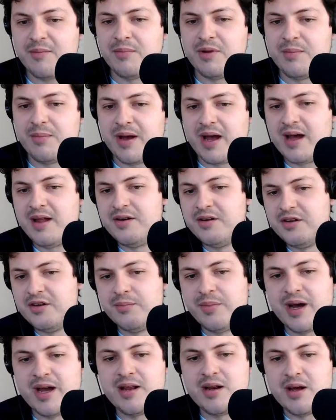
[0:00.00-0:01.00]
be patented
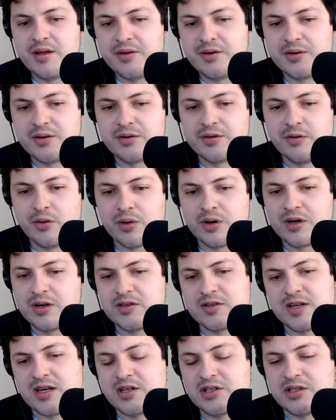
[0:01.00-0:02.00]
by another
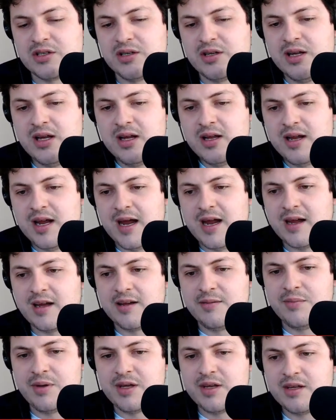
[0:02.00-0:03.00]
organization and it
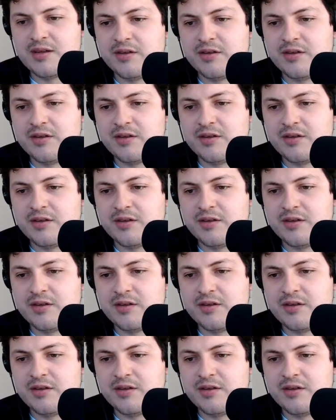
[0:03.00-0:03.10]
can be